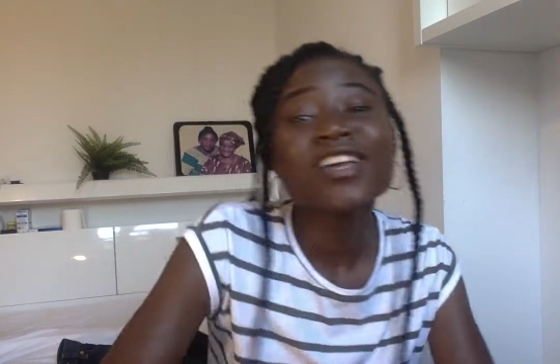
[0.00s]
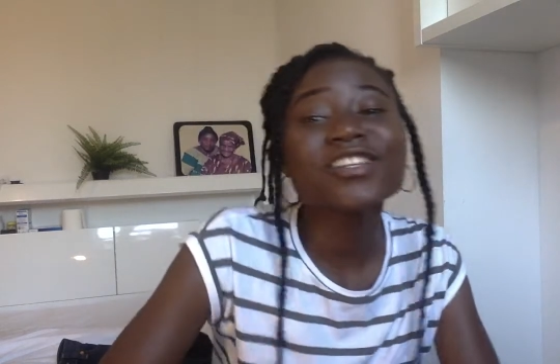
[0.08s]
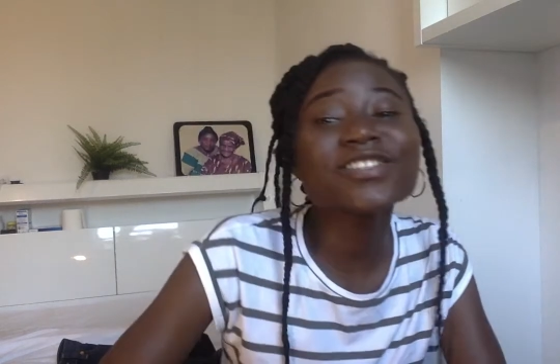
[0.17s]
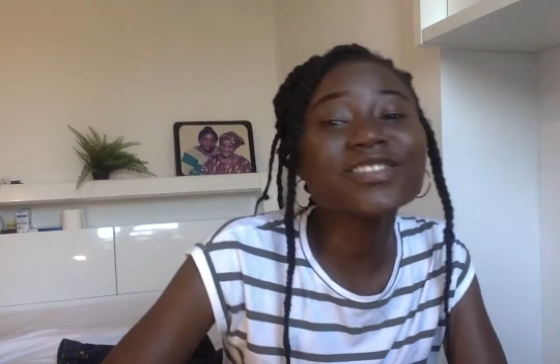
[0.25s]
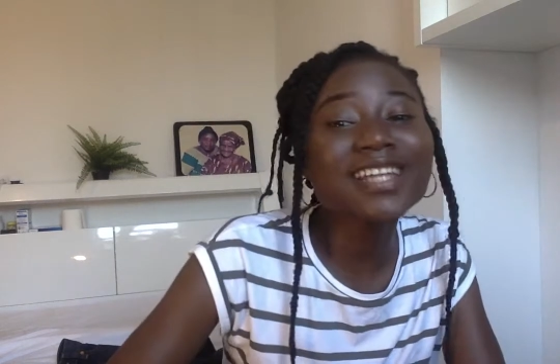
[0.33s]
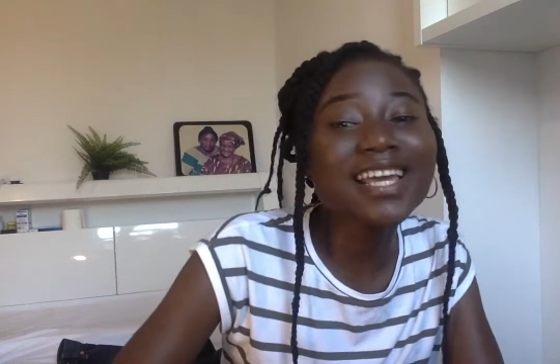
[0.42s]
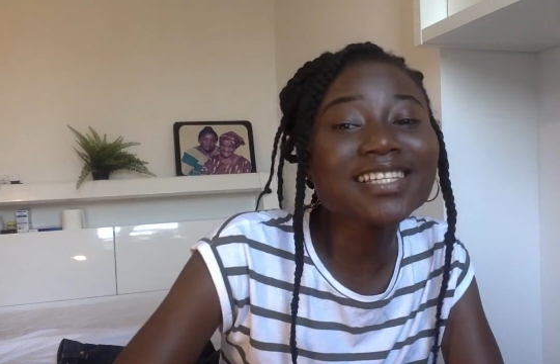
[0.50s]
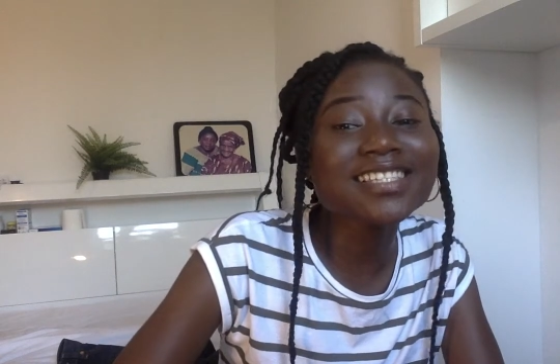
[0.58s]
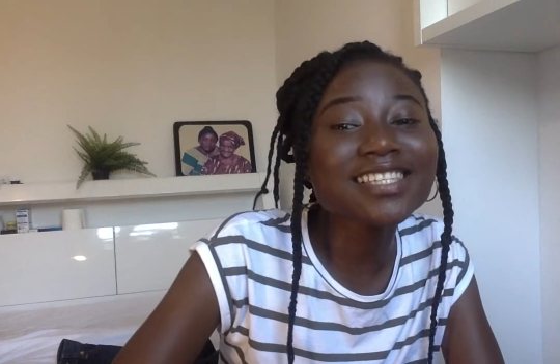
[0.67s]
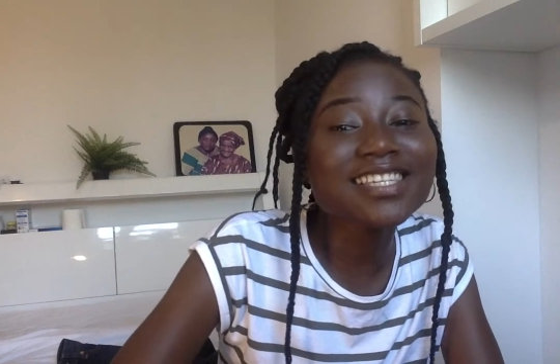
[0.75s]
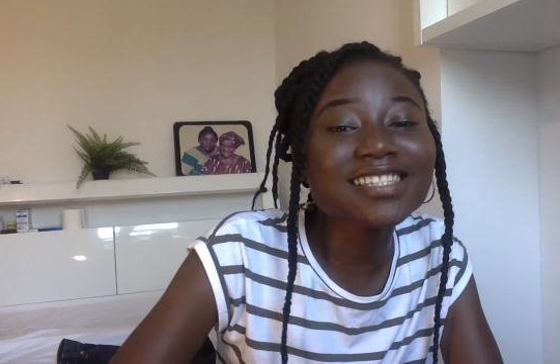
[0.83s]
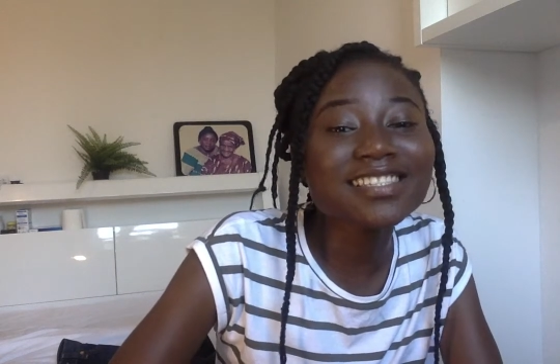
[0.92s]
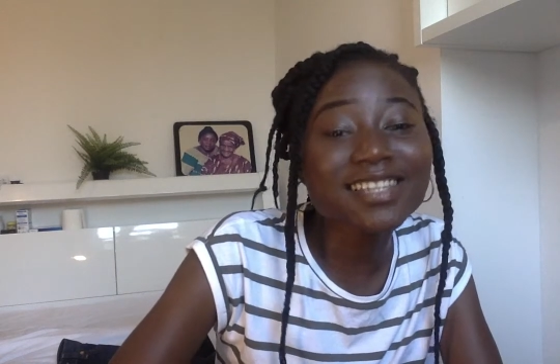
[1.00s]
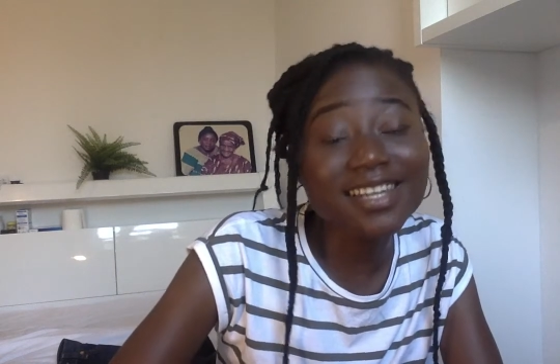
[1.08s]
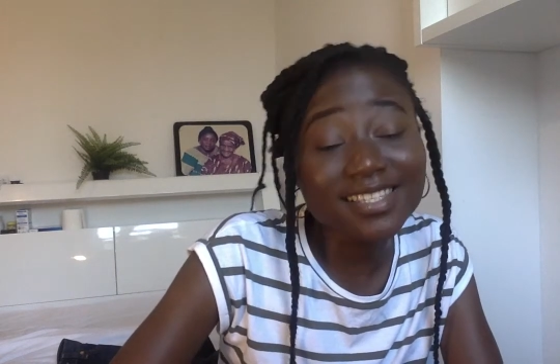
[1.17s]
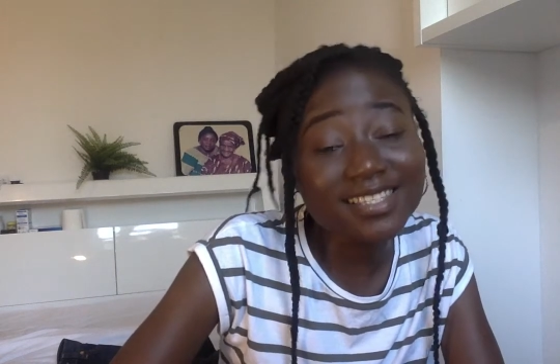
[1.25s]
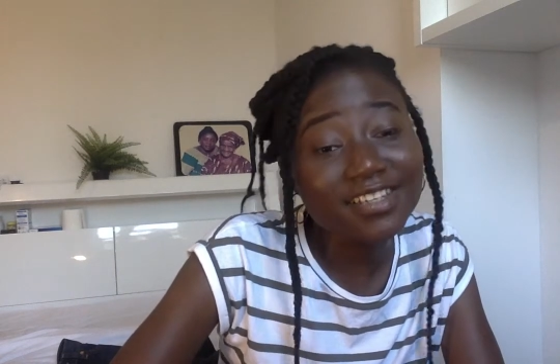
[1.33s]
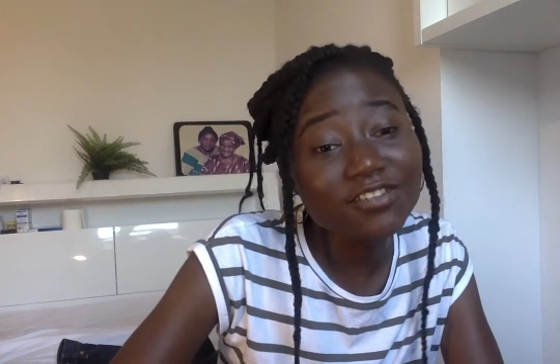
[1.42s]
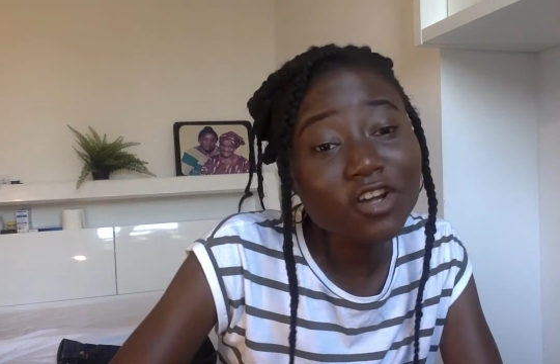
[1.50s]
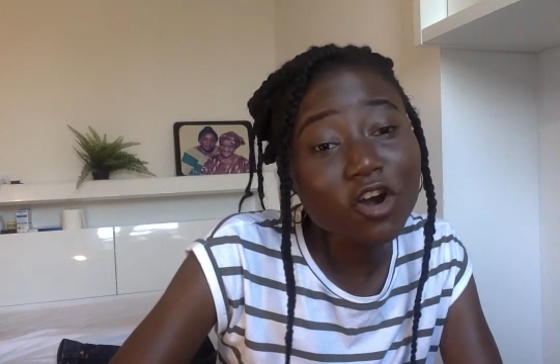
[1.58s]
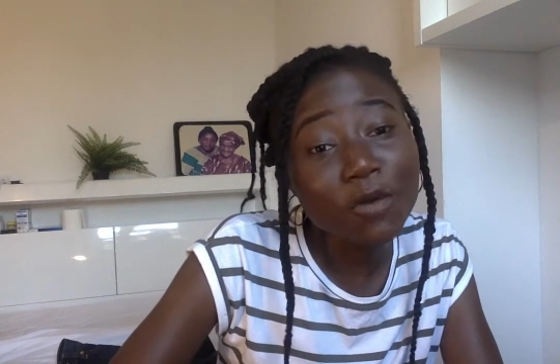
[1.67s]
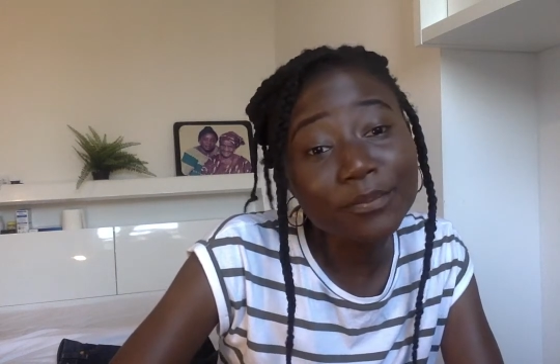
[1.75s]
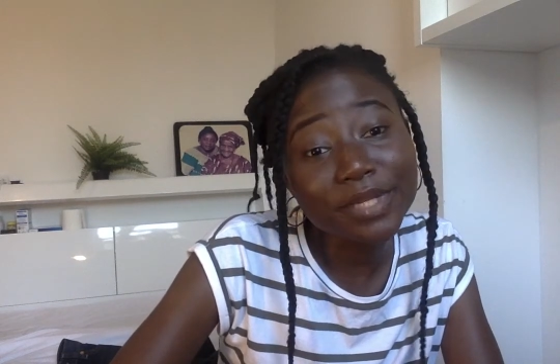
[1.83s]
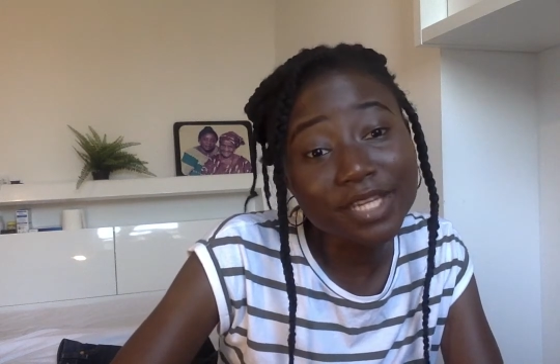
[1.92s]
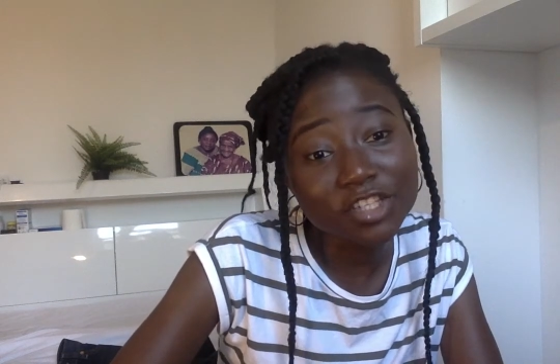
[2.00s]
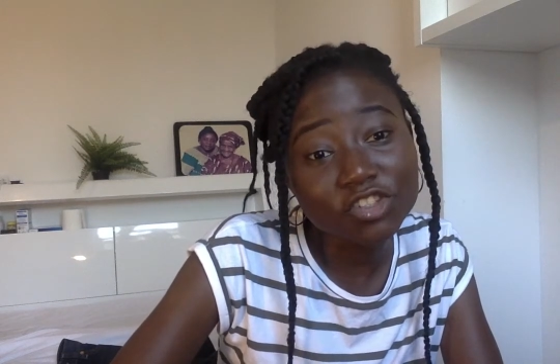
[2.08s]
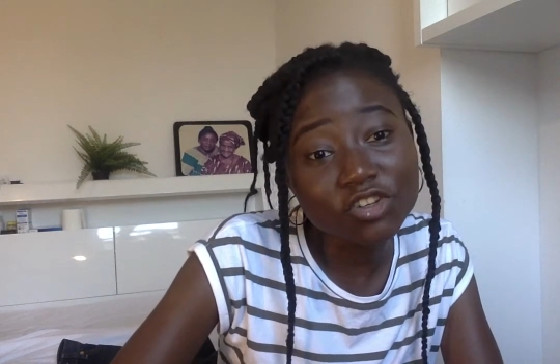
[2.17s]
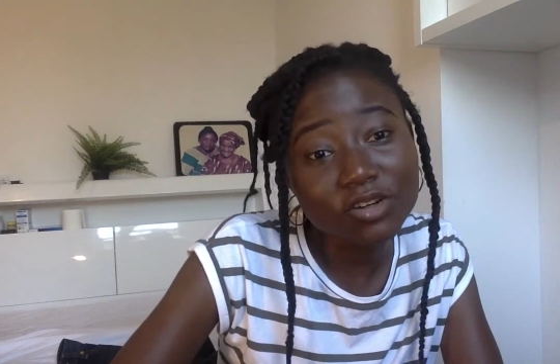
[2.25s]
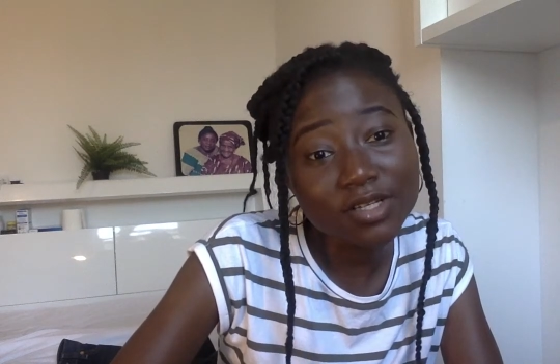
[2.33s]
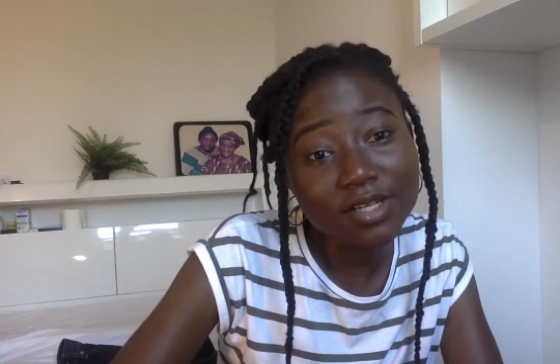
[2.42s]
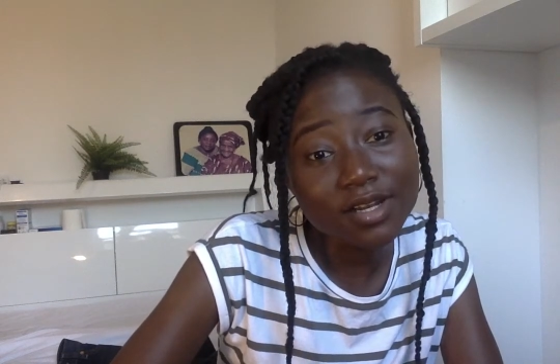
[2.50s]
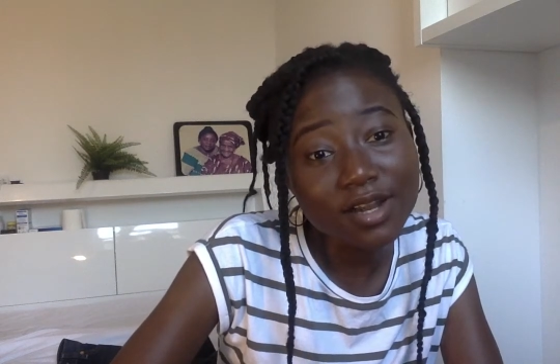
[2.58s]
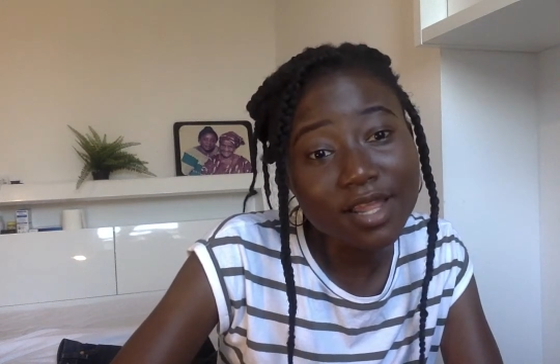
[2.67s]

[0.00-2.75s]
So next is genetic recombination.